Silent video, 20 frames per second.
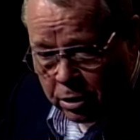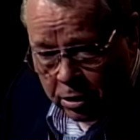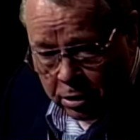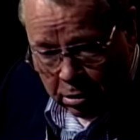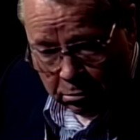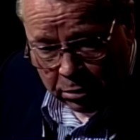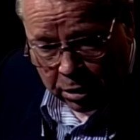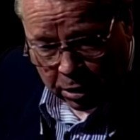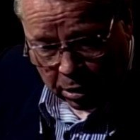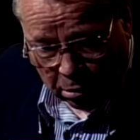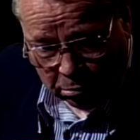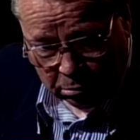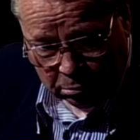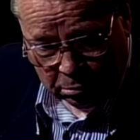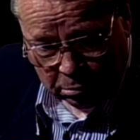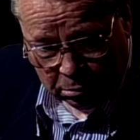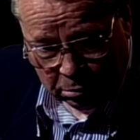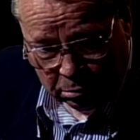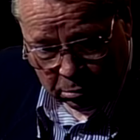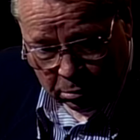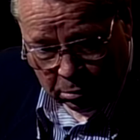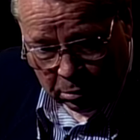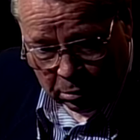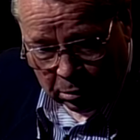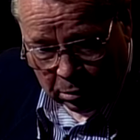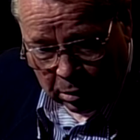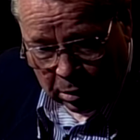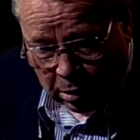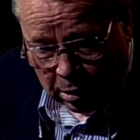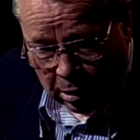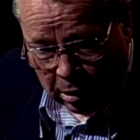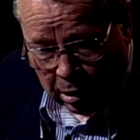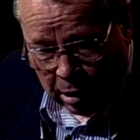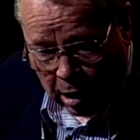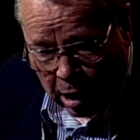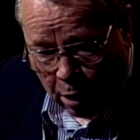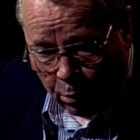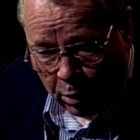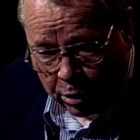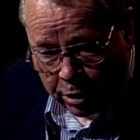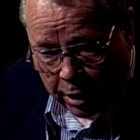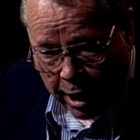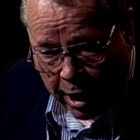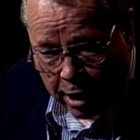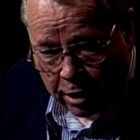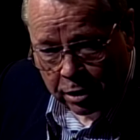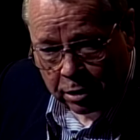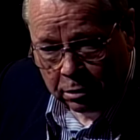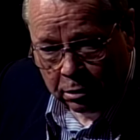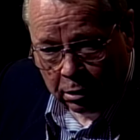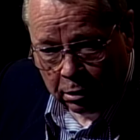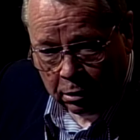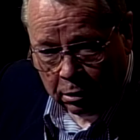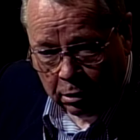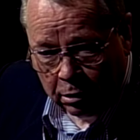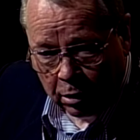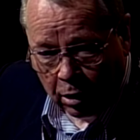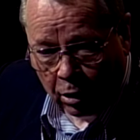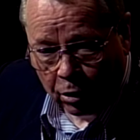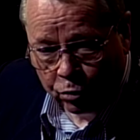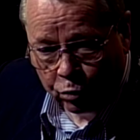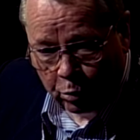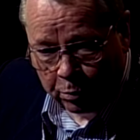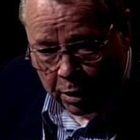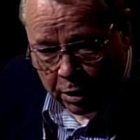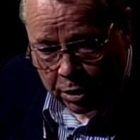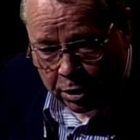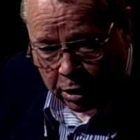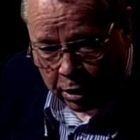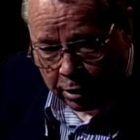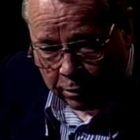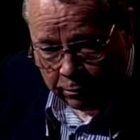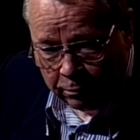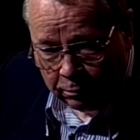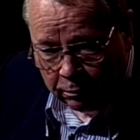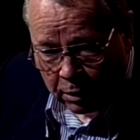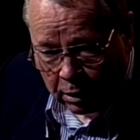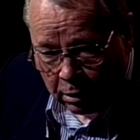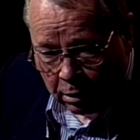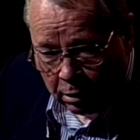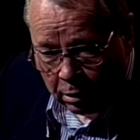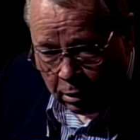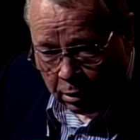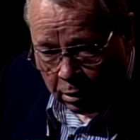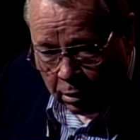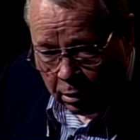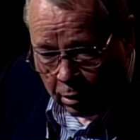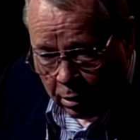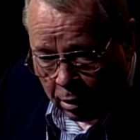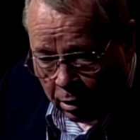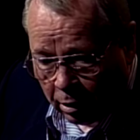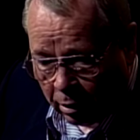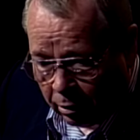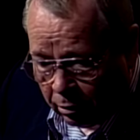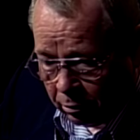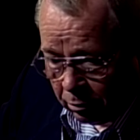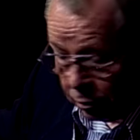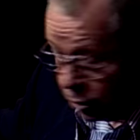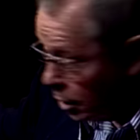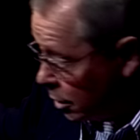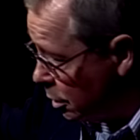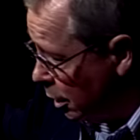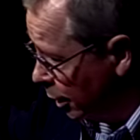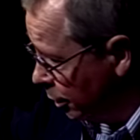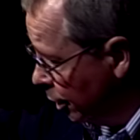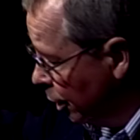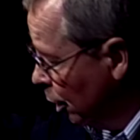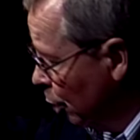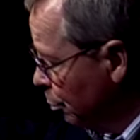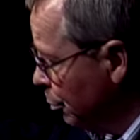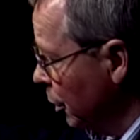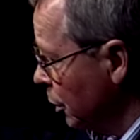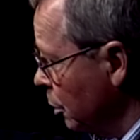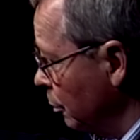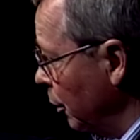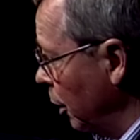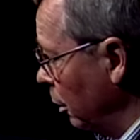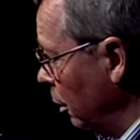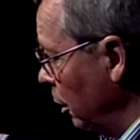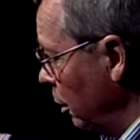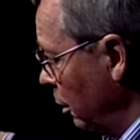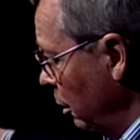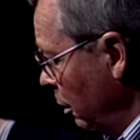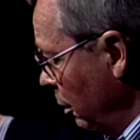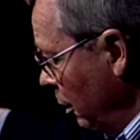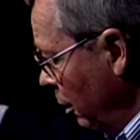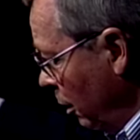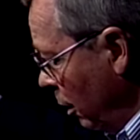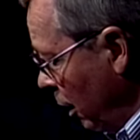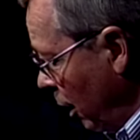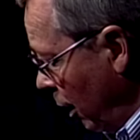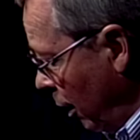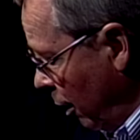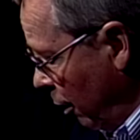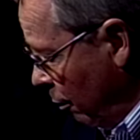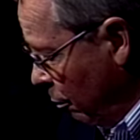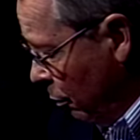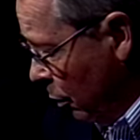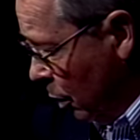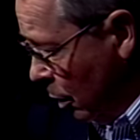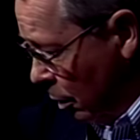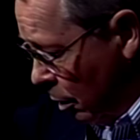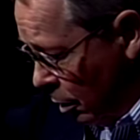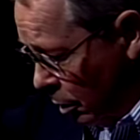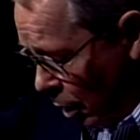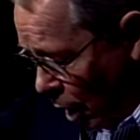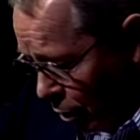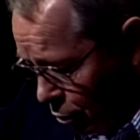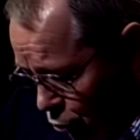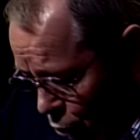to do so. I once asked uh, Garth Drabinsky, uh, who doesn't like the Olympics apparently, uh, Garth